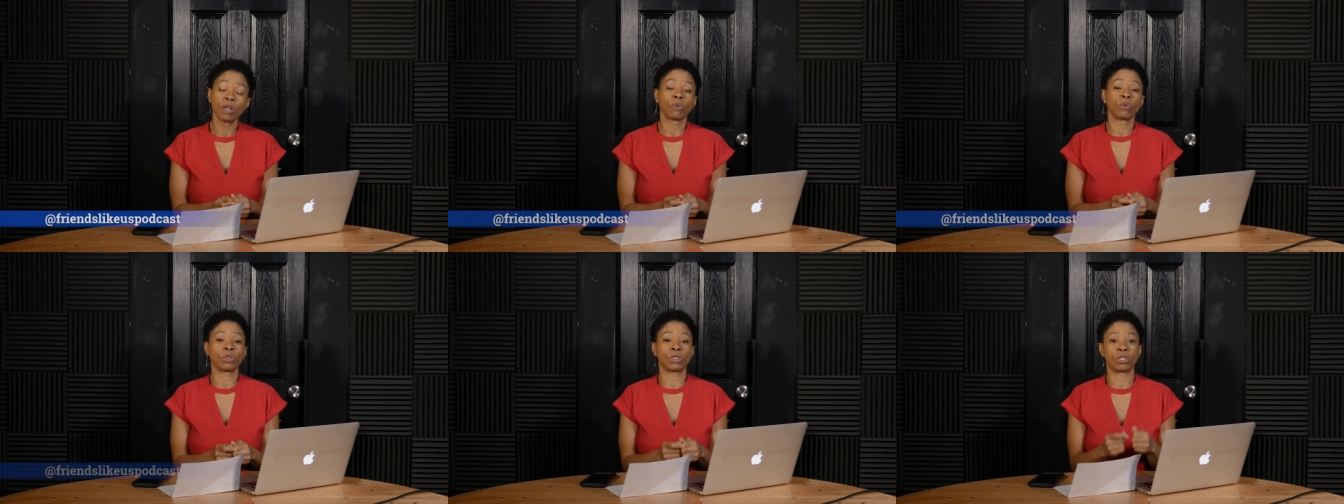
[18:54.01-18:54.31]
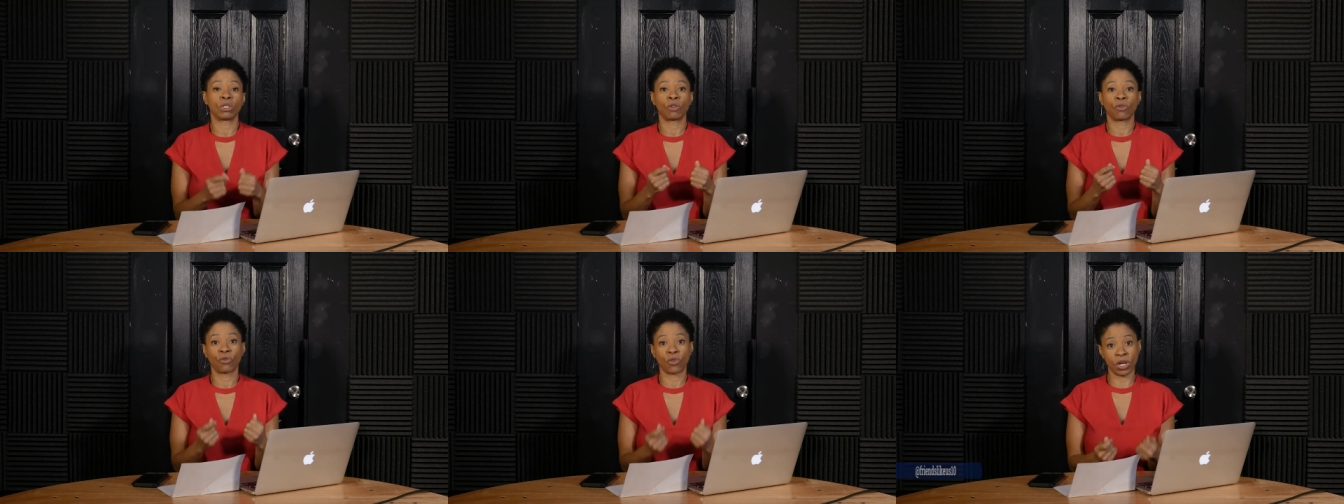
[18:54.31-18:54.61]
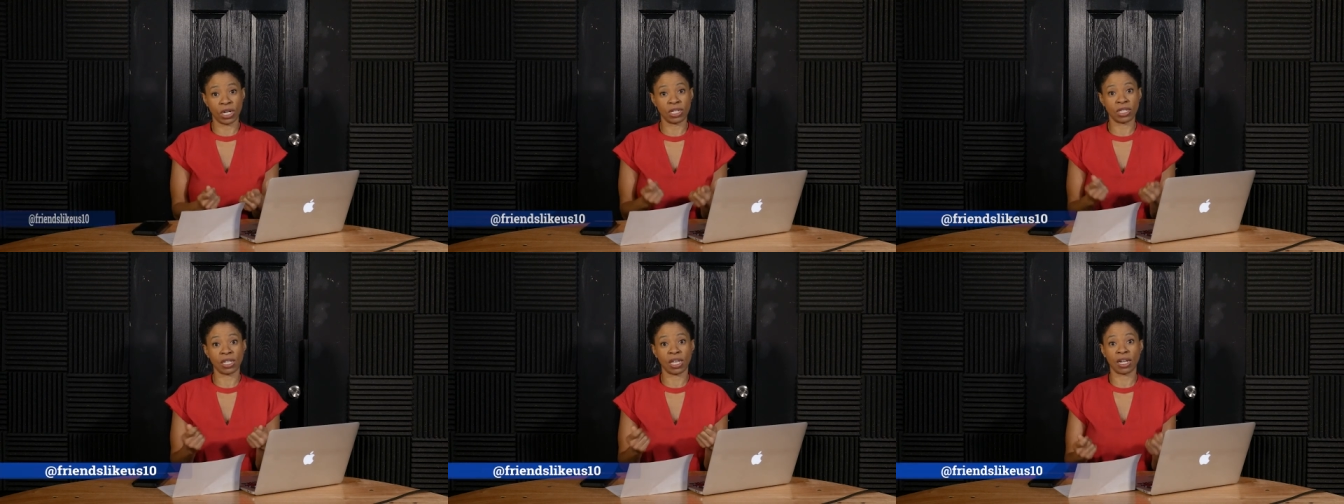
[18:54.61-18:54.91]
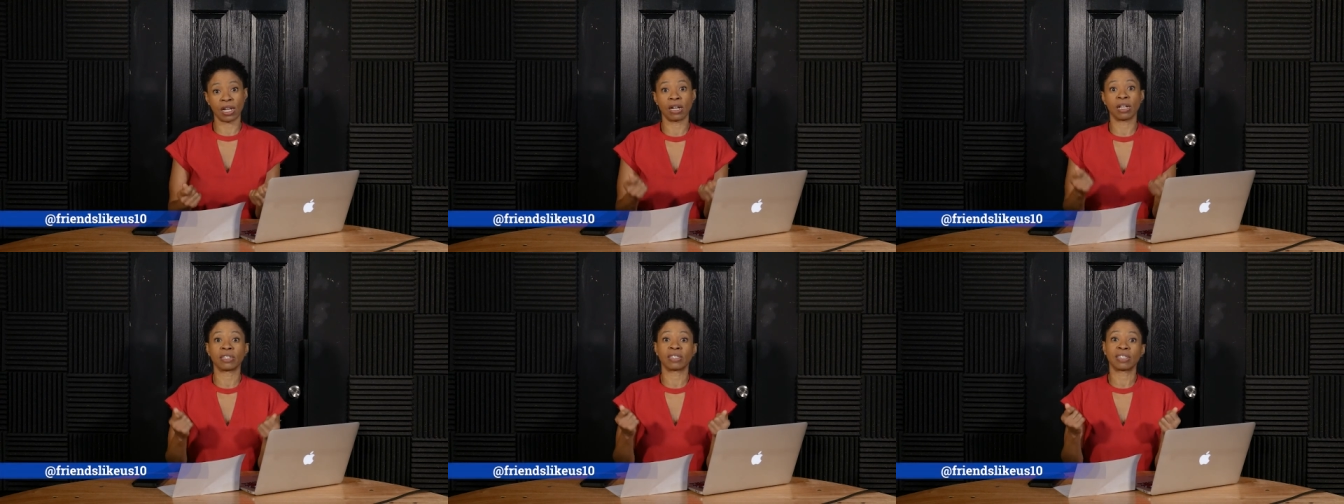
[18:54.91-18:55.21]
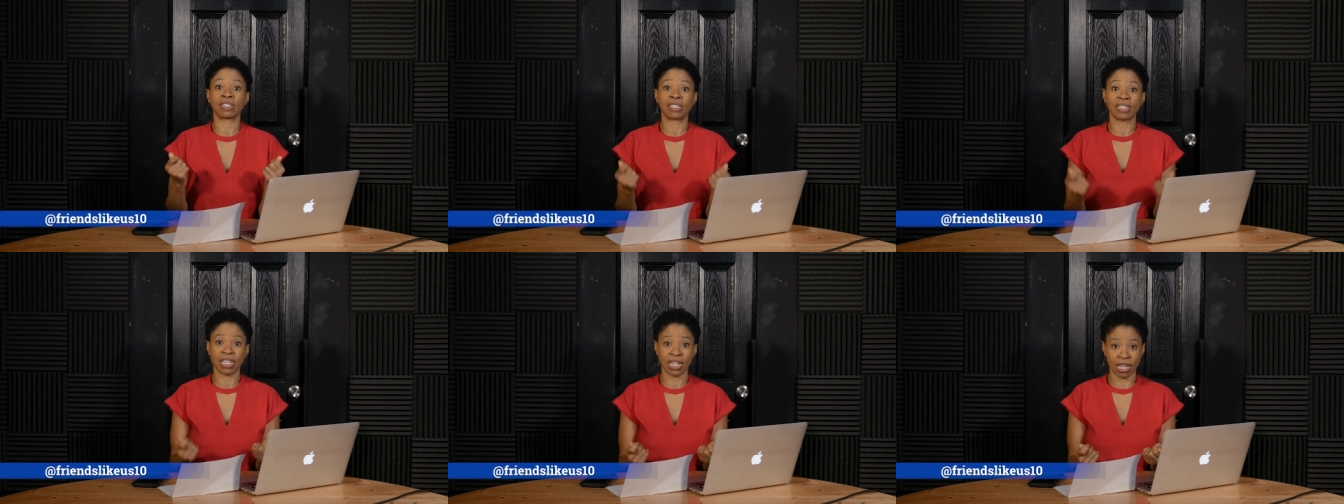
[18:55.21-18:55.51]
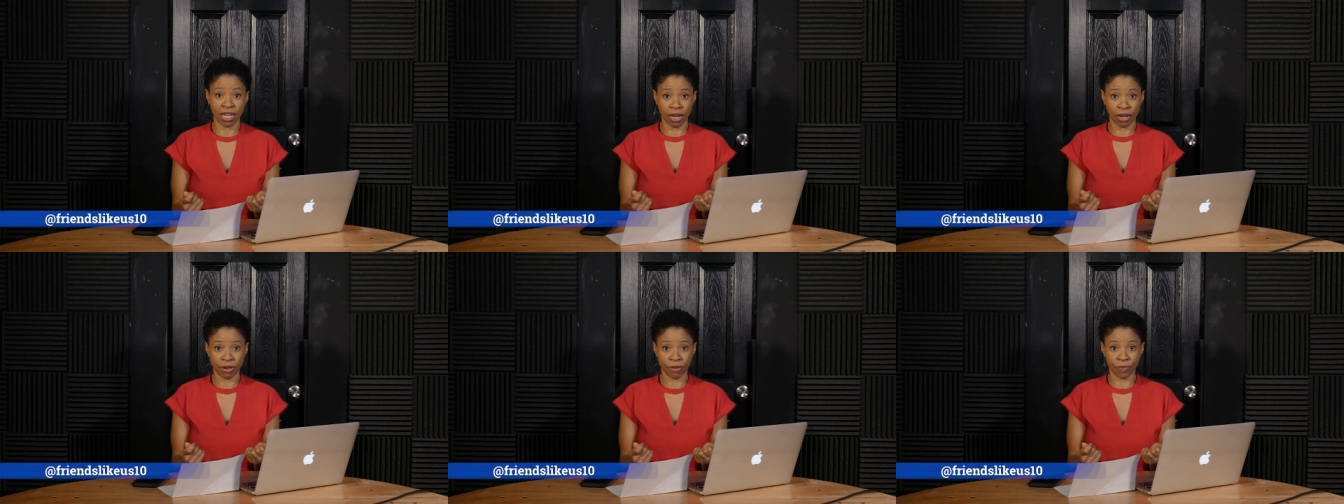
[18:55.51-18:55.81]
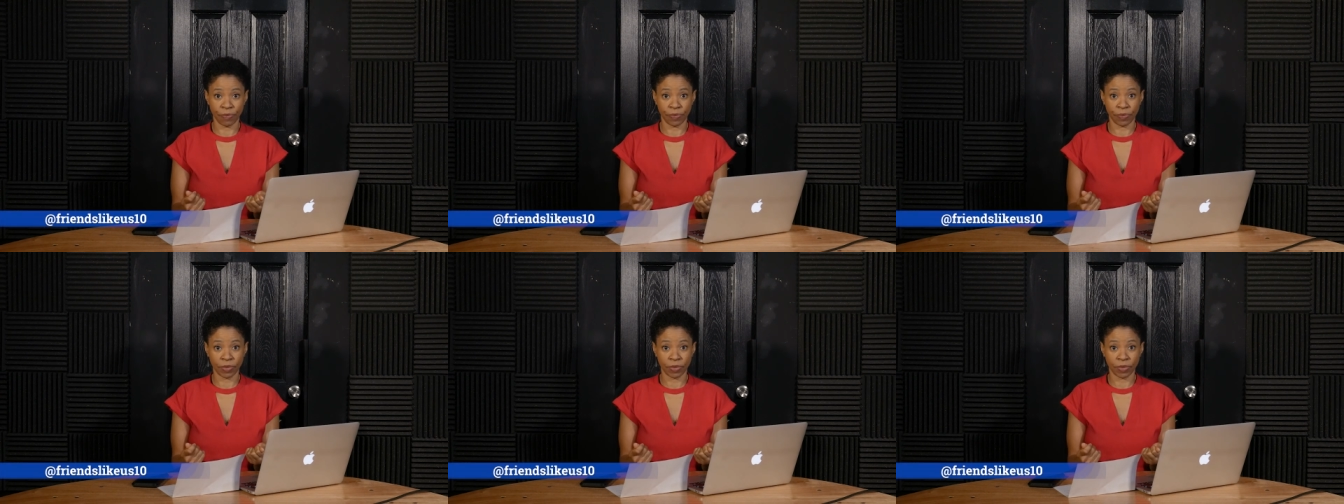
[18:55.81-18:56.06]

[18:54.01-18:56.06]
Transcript: which is Friends Like Us 10.